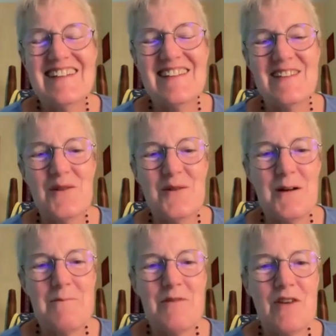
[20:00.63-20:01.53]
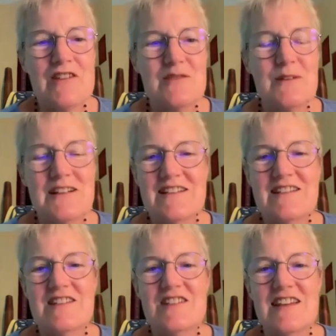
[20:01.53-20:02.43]
So I just wanted to
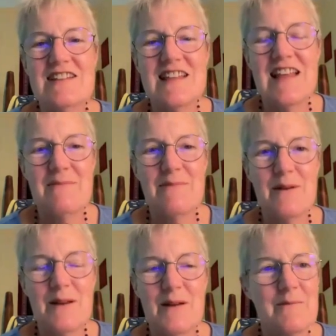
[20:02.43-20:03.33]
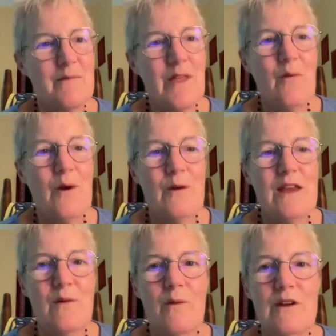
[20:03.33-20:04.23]
suggest that that when
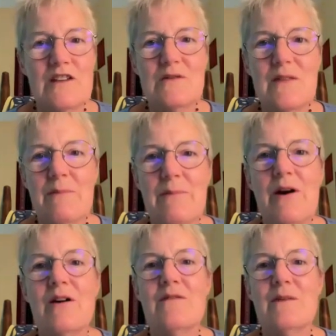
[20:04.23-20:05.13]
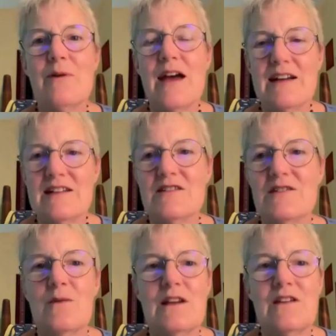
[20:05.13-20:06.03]
we do that part of the practice,
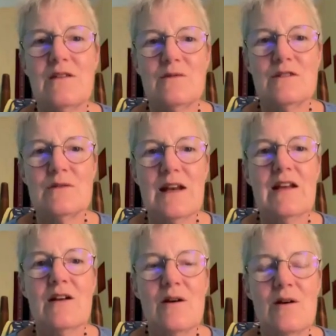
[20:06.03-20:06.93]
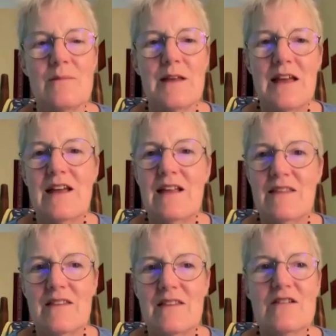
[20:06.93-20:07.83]
or when you do it at home,
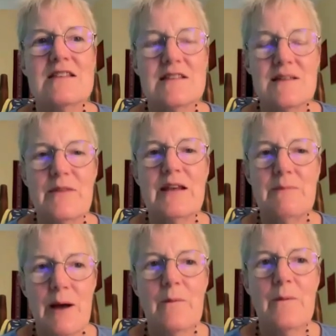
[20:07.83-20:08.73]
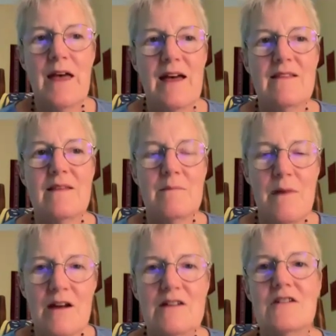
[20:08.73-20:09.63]
there is something about that, the
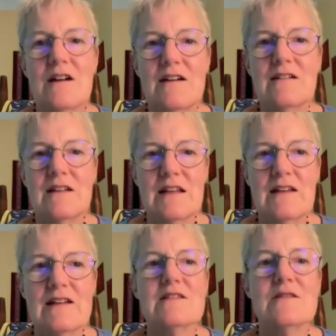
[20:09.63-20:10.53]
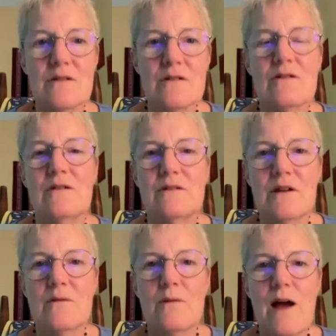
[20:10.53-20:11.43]
mantra in a circle
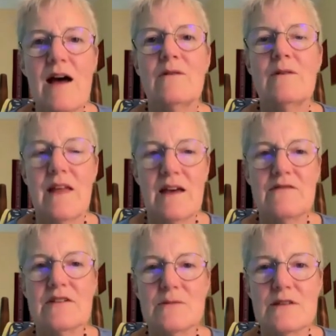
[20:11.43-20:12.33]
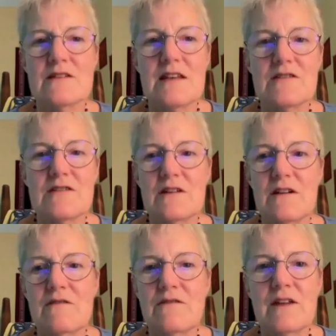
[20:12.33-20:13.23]
around that visualization
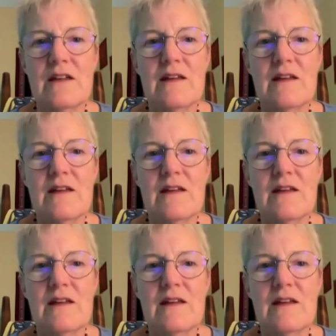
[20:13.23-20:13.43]
of